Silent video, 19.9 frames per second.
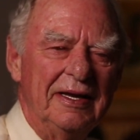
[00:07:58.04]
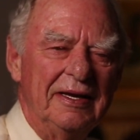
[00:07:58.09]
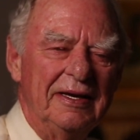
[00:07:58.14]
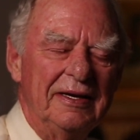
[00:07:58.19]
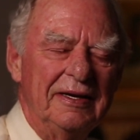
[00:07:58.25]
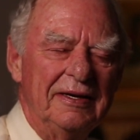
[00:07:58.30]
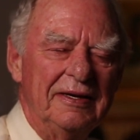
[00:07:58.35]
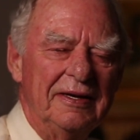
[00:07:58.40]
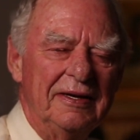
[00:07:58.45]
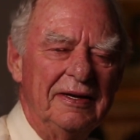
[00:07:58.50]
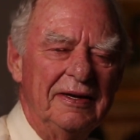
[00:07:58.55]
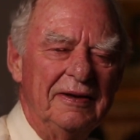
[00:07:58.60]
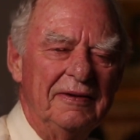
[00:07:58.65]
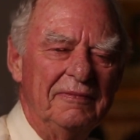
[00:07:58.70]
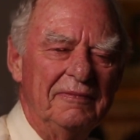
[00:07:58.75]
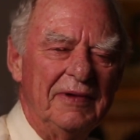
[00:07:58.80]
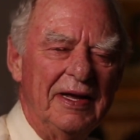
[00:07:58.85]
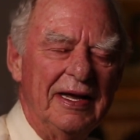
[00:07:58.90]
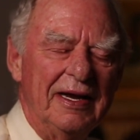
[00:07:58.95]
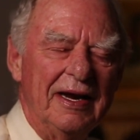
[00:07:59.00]
and
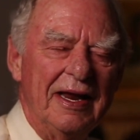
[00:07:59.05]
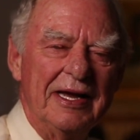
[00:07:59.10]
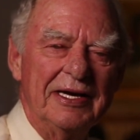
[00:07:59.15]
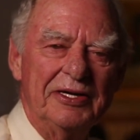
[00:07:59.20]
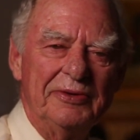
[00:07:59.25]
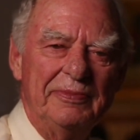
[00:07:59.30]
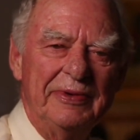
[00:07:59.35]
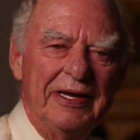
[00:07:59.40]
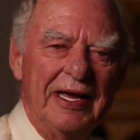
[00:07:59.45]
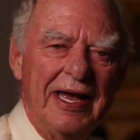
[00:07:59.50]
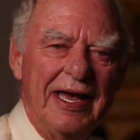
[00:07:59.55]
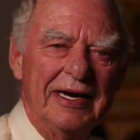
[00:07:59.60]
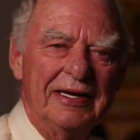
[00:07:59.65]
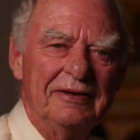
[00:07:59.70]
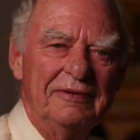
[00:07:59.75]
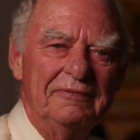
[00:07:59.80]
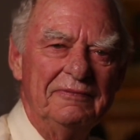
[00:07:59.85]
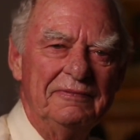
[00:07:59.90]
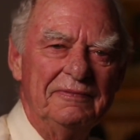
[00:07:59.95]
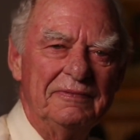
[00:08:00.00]
I like to be
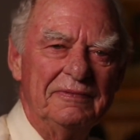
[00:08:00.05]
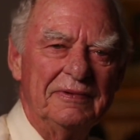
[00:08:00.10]
active.